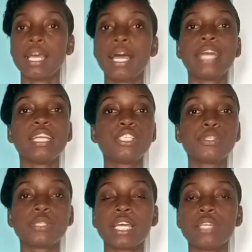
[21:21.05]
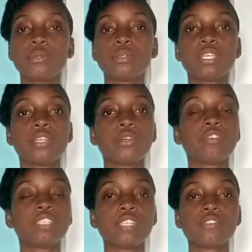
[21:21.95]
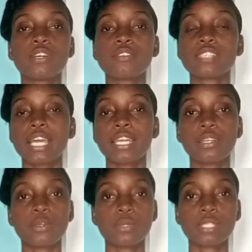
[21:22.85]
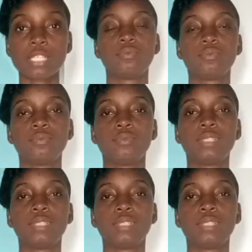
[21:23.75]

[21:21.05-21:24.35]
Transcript: and ensure that you know the derivatives of sine and cosine.